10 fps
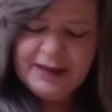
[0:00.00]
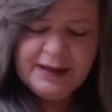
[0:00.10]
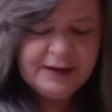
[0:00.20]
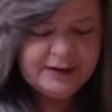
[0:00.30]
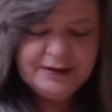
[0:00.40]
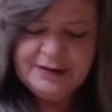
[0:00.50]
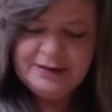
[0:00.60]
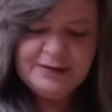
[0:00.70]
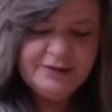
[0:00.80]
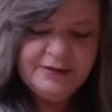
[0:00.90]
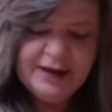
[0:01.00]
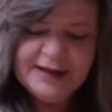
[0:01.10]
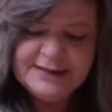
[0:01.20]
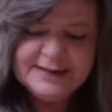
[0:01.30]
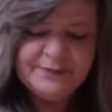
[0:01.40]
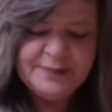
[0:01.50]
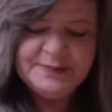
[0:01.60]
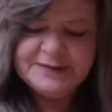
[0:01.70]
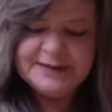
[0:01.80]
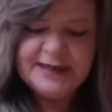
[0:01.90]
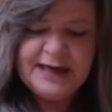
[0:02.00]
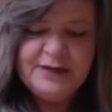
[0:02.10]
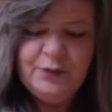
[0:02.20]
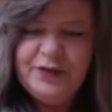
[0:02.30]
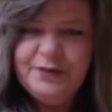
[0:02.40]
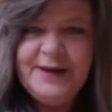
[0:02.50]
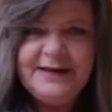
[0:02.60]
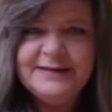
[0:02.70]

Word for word: you guys have stayed with me,